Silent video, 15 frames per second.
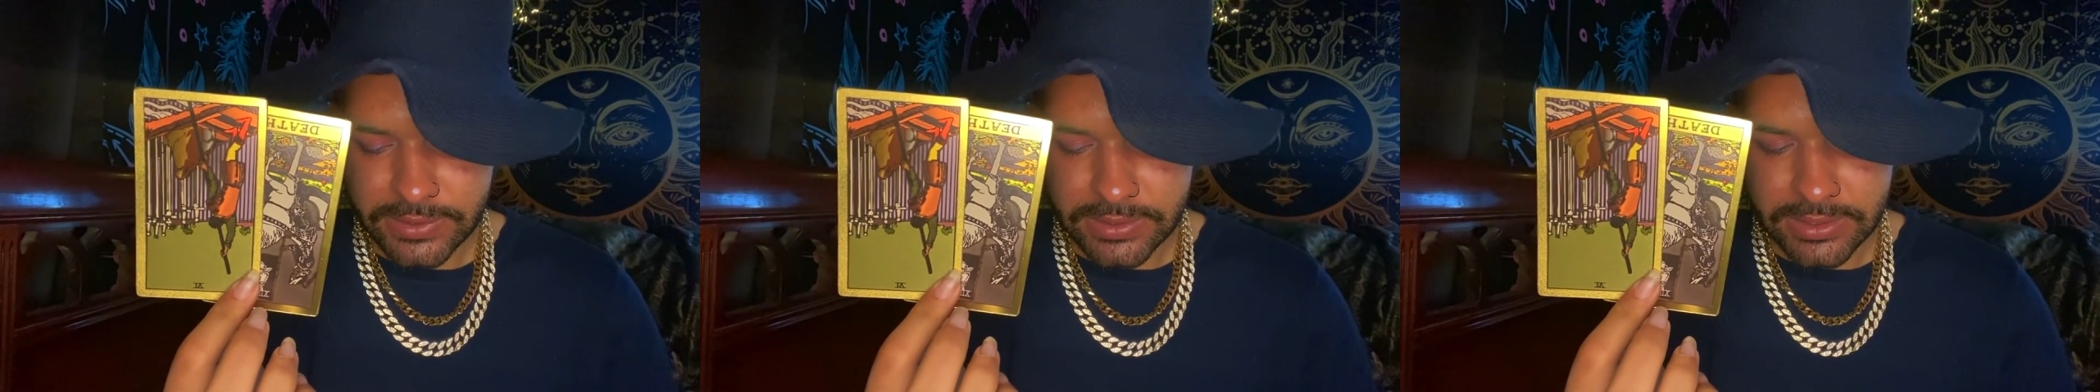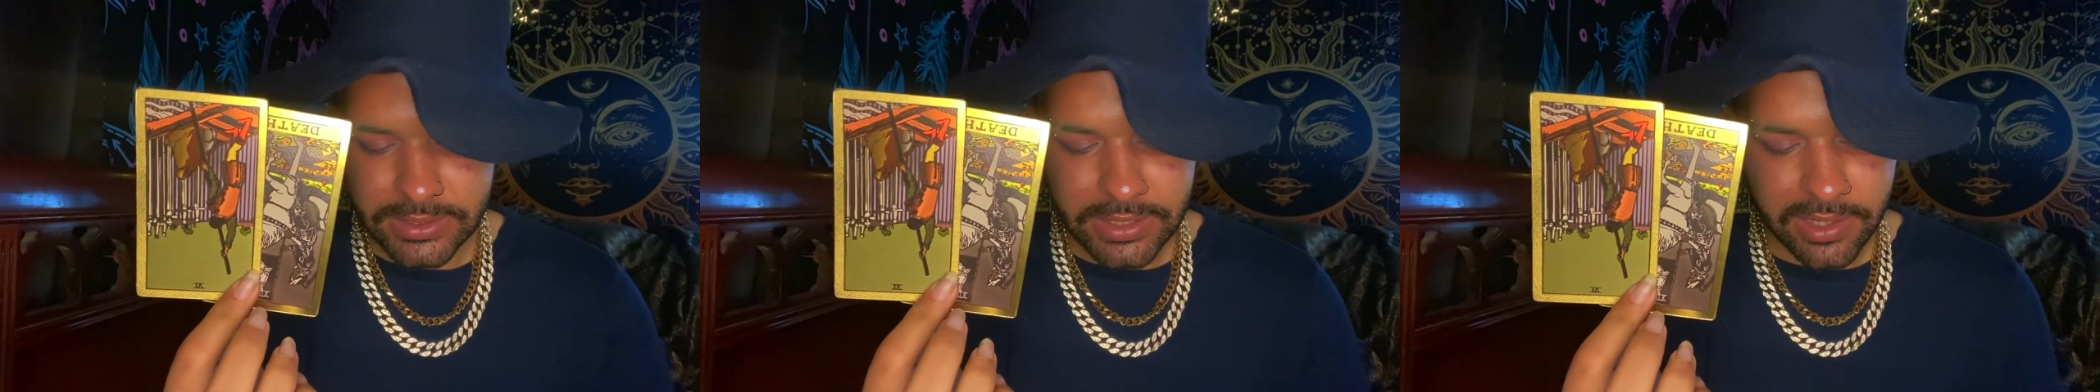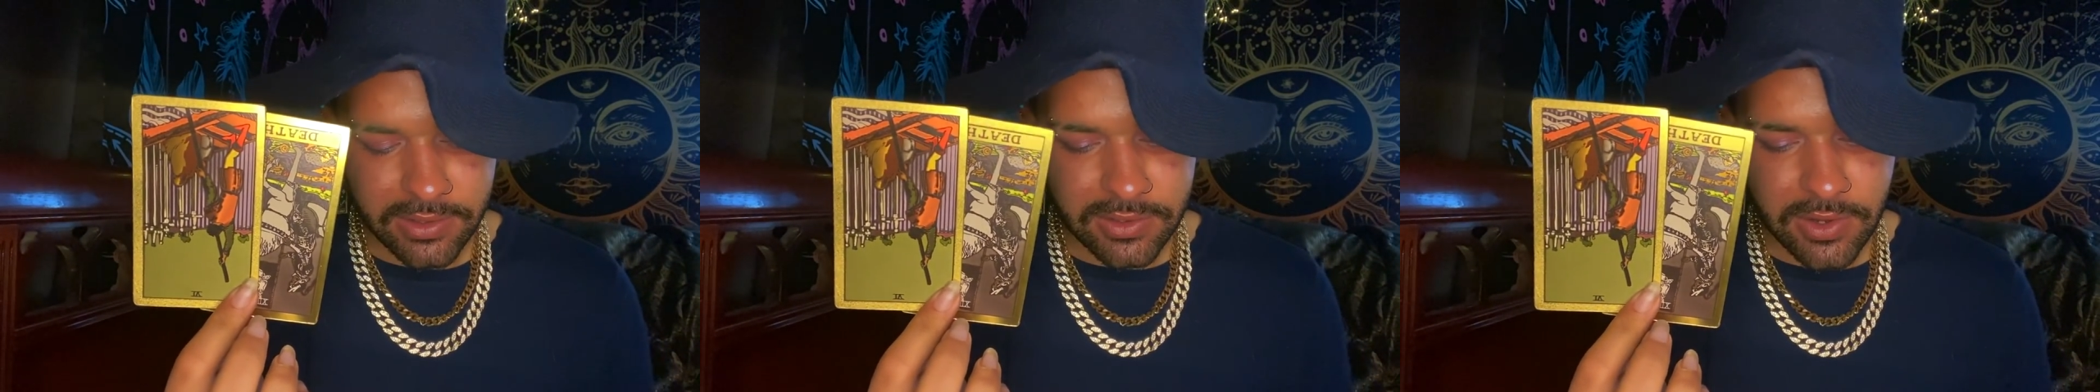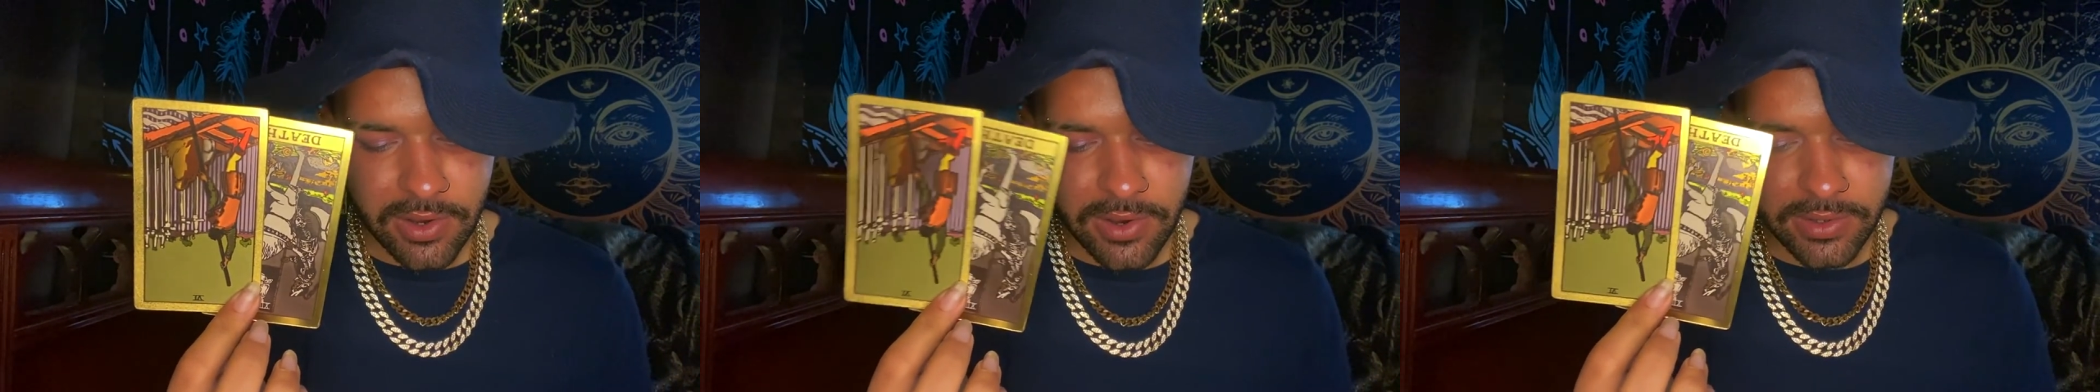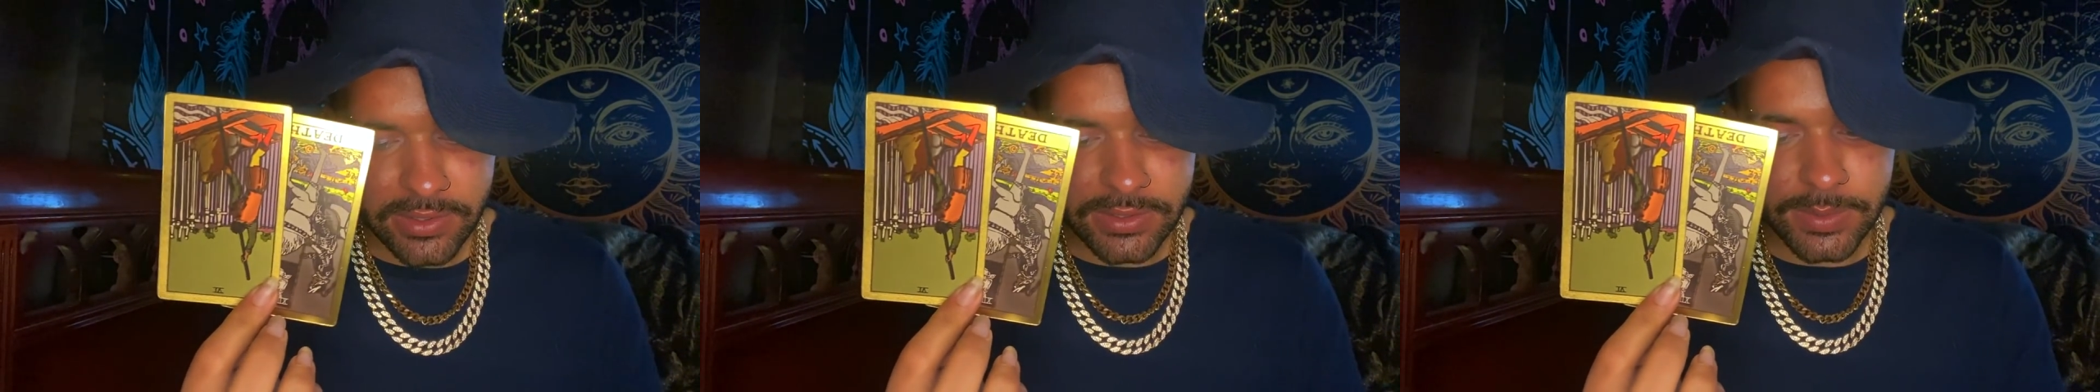the Death
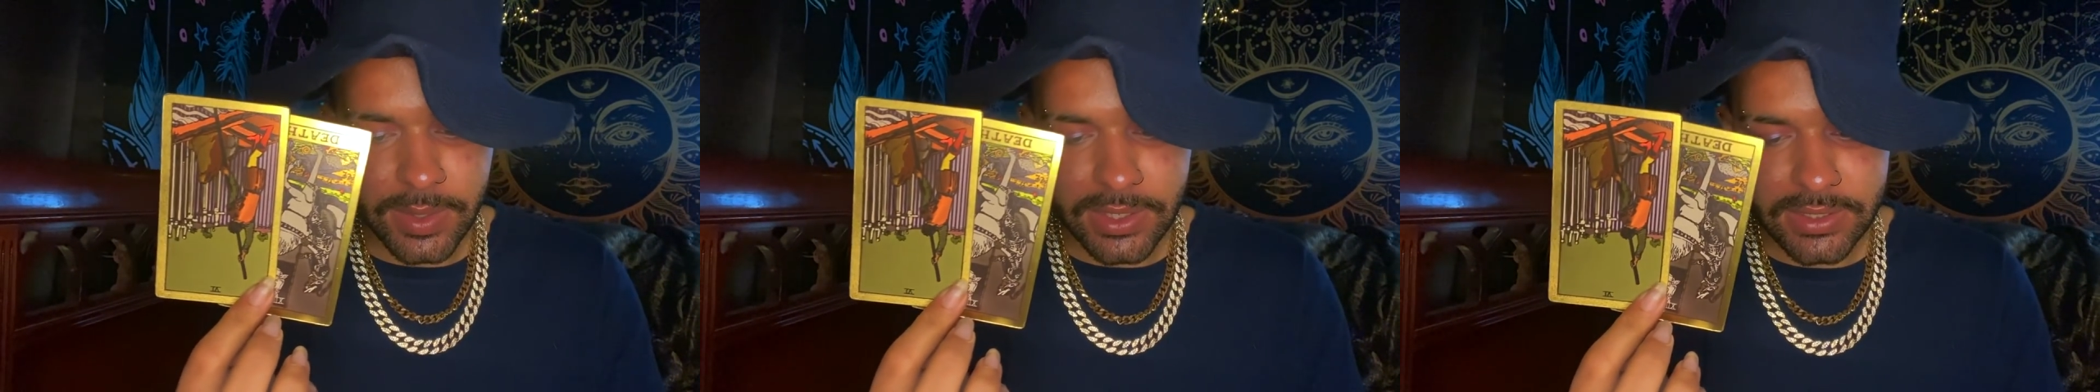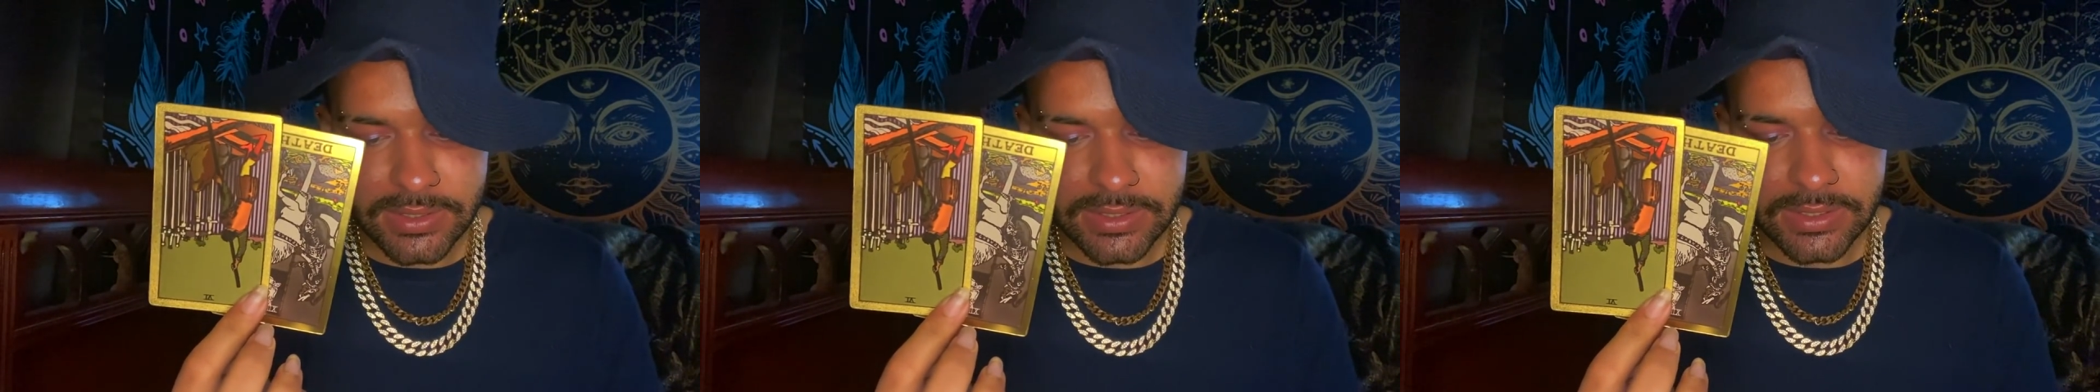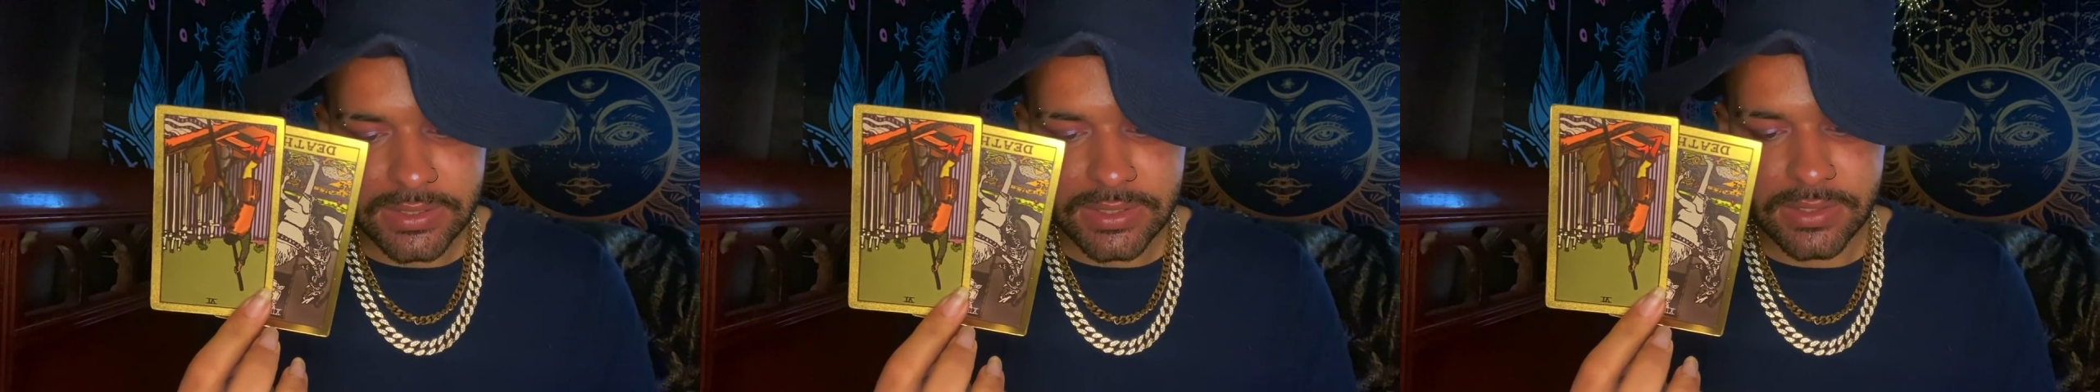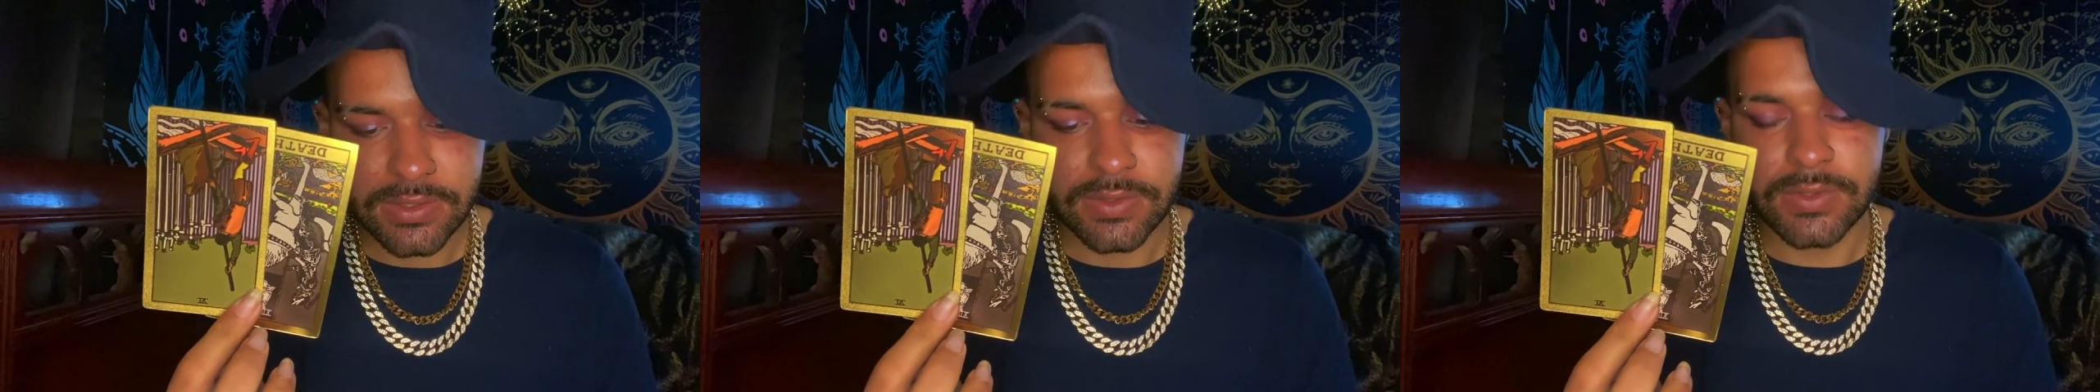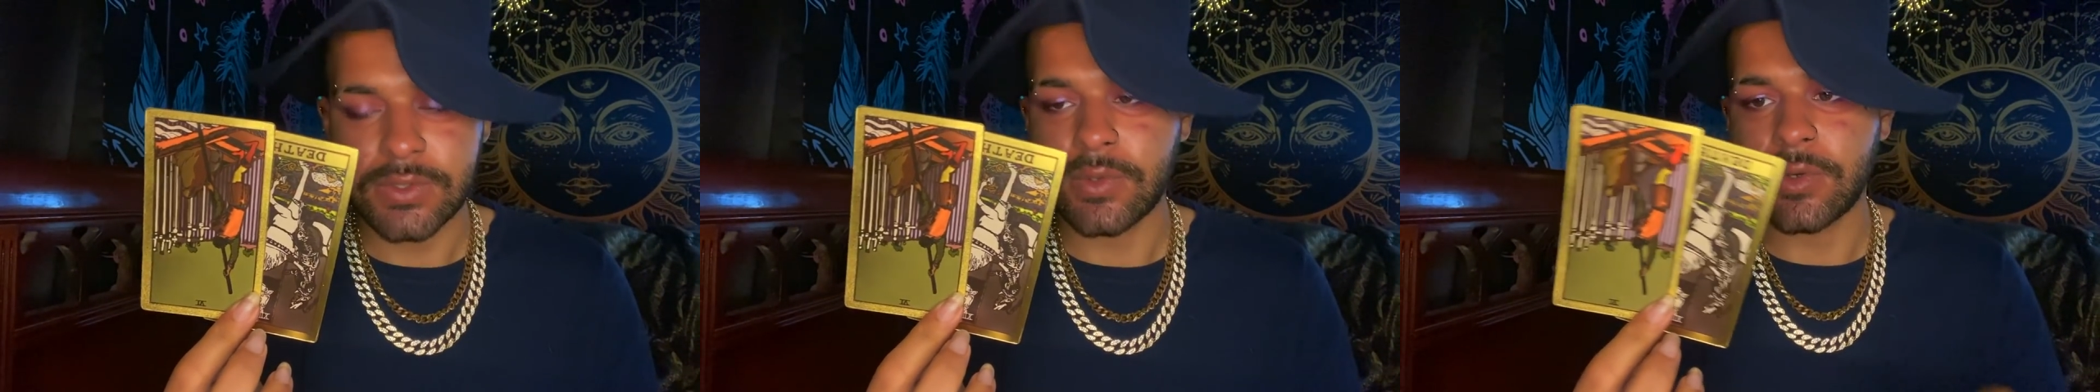card as well as these
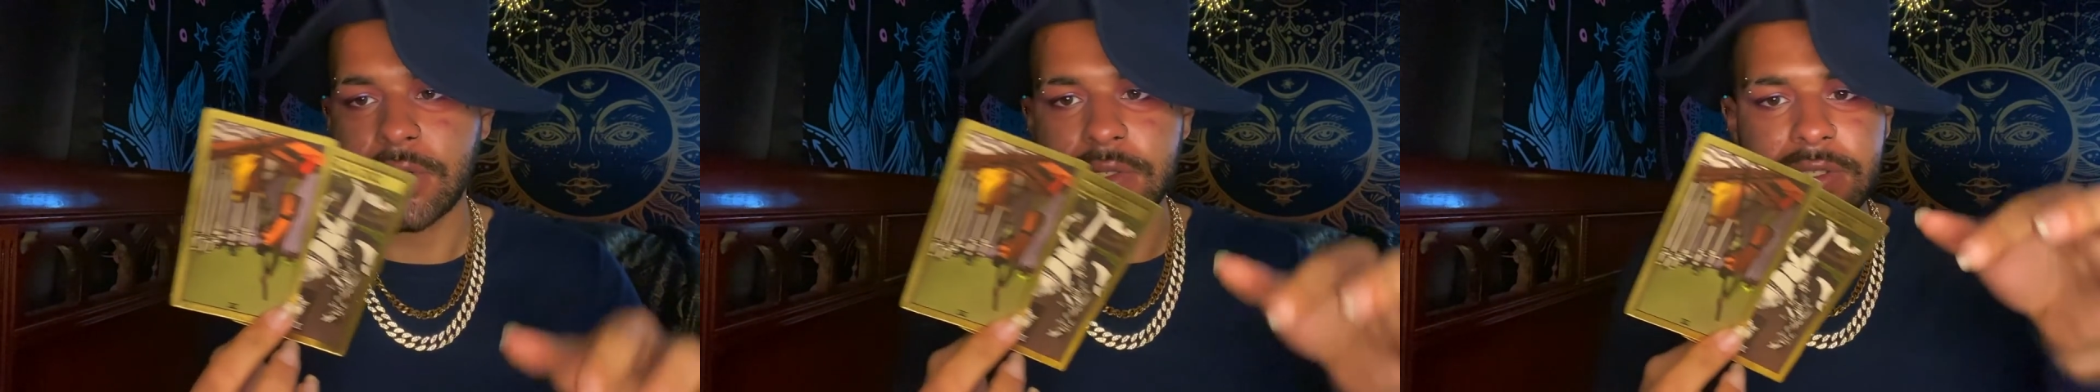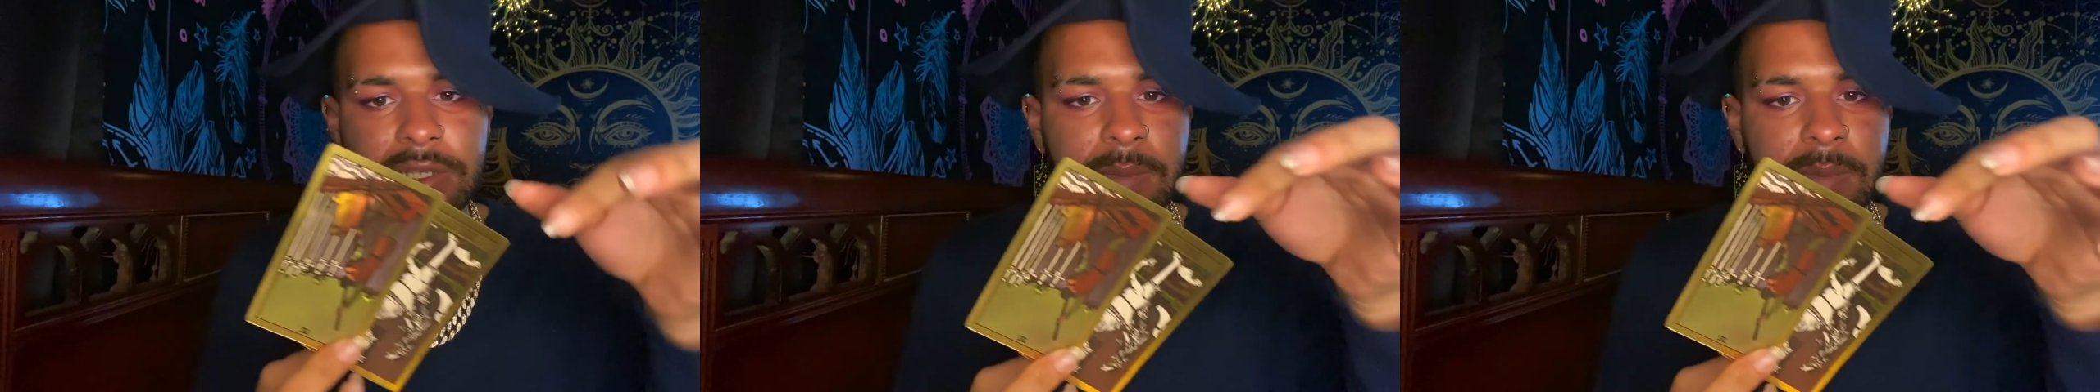Six of Swords.